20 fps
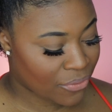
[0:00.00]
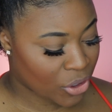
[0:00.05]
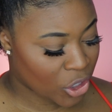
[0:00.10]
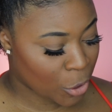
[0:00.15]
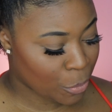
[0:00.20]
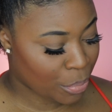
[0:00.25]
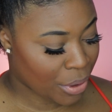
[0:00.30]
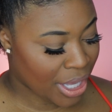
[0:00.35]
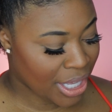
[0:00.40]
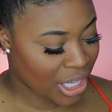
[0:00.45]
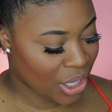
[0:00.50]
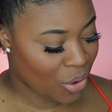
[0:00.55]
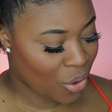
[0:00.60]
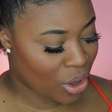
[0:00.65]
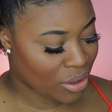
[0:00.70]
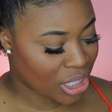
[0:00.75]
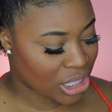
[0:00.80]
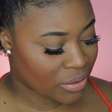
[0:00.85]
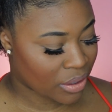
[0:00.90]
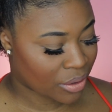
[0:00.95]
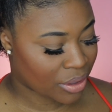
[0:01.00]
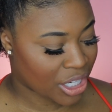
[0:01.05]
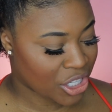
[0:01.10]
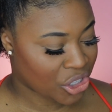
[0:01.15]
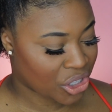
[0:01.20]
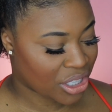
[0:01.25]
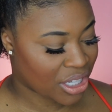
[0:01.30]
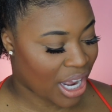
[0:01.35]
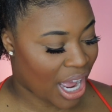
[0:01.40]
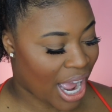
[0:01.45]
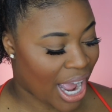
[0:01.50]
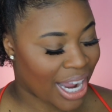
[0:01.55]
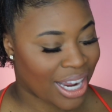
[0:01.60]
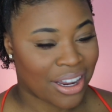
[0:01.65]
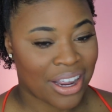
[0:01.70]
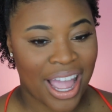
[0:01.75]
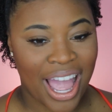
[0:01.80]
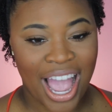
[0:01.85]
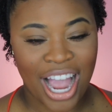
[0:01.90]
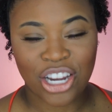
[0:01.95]
Full opinion on this foundation.
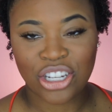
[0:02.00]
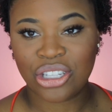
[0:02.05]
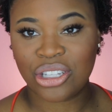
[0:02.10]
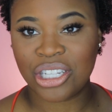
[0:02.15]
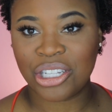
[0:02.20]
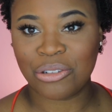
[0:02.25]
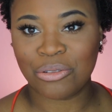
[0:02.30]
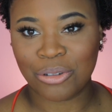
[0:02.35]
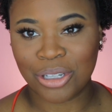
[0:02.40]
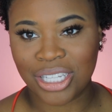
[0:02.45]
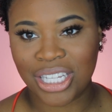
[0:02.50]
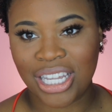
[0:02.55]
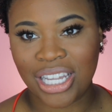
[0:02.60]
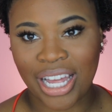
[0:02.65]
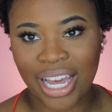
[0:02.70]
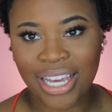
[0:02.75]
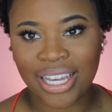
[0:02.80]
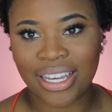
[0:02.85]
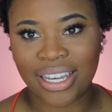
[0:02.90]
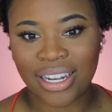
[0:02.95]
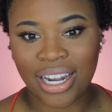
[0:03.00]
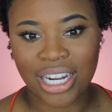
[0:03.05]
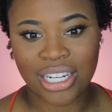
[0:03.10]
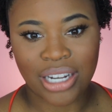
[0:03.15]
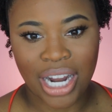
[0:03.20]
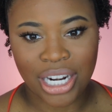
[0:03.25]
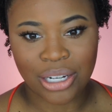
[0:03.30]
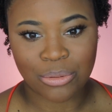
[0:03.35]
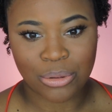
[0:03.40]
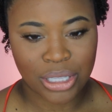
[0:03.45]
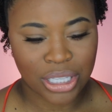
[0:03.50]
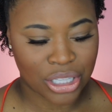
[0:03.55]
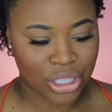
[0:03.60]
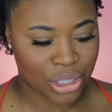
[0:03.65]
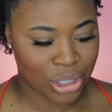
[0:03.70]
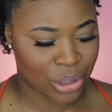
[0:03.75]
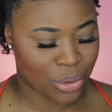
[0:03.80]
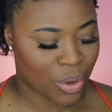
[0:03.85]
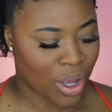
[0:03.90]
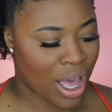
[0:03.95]
I actually really like it. I really
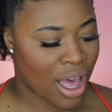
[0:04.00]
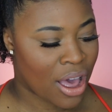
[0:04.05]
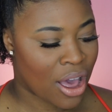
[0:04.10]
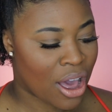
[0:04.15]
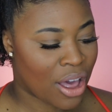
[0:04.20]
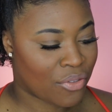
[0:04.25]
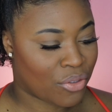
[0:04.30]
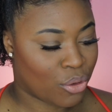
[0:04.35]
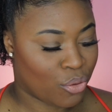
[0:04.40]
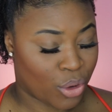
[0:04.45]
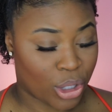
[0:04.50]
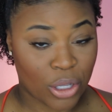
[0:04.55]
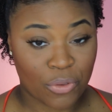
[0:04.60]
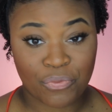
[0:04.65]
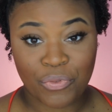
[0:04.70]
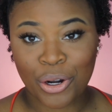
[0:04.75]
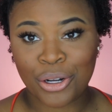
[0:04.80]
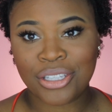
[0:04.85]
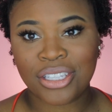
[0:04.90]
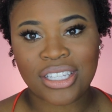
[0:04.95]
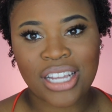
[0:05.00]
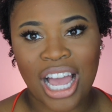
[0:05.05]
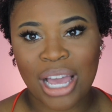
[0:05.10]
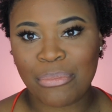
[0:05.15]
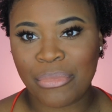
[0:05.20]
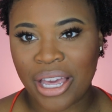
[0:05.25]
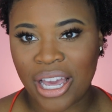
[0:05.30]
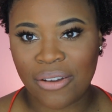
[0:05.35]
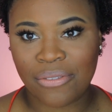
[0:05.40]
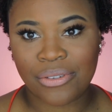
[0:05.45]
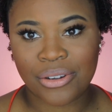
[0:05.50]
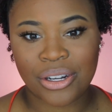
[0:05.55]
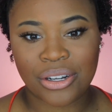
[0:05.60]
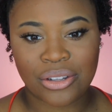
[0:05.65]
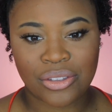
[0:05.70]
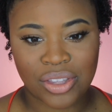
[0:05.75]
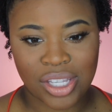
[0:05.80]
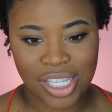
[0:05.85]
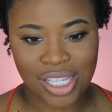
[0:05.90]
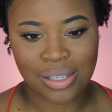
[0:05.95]
do. For the first time
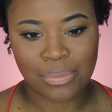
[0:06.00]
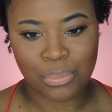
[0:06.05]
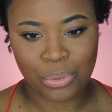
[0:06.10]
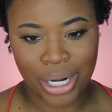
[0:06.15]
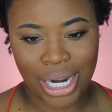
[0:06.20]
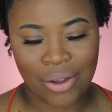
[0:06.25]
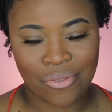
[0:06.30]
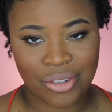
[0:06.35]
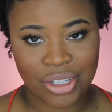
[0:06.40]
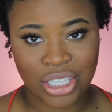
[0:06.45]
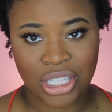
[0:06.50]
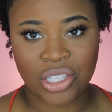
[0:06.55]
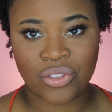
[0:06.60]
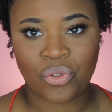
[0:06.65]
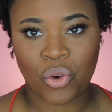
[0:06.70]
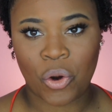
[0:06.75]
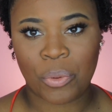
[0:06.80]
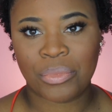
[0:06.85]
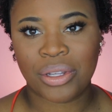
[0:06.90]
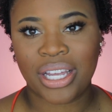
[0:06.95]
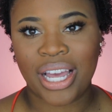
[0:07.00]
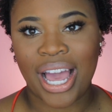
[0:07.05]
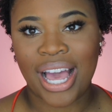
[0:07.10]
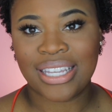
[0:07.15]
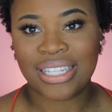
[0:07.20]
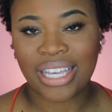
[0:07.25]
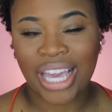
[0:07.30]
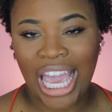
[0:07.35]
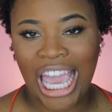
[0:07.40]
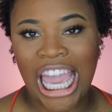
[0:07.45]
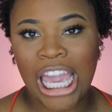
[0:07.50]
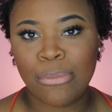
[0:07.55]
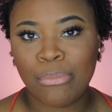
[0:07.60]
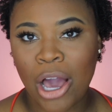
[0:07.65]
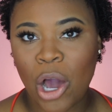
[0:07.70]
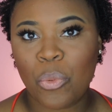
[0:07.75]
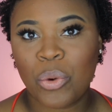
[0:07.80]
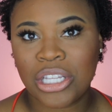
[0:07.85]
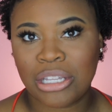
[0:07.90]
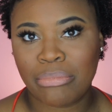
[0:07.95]
ever, this brand, Business Formula, has came
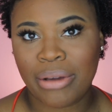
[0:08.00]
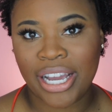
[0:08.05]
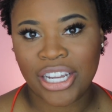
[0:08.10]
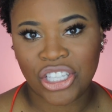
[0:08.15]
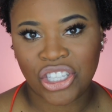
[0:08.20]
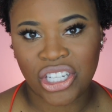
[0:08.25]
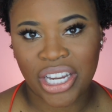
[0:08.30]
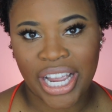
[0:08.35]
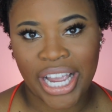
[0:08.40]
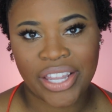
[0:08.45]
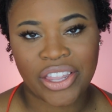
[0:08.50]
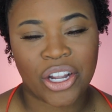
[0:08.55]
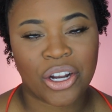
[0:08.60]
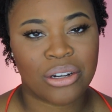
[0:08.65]
out with my shade.